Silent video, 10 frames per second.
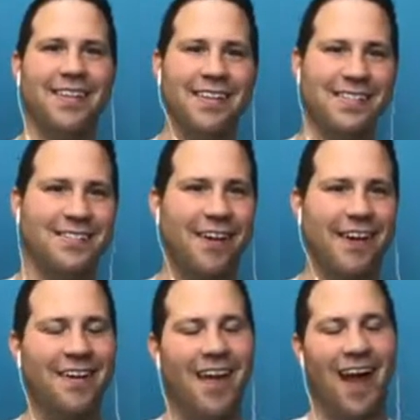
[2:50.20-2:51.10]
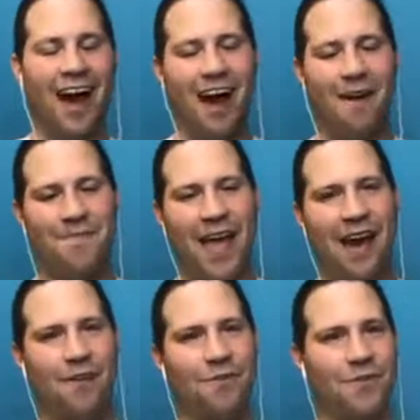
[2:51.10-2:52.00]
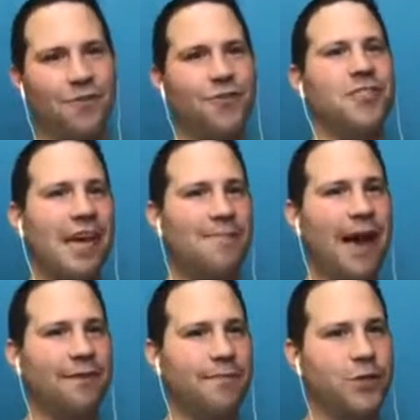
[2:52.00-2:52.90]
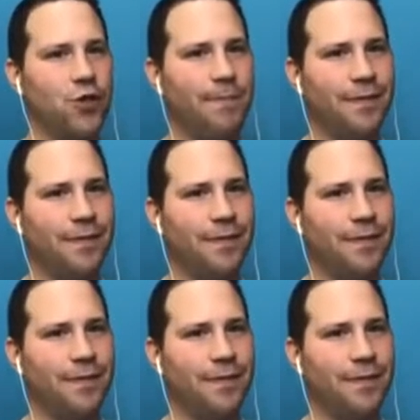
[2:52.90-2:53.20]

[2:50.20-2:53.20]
This is great. Now you just came back from a trip.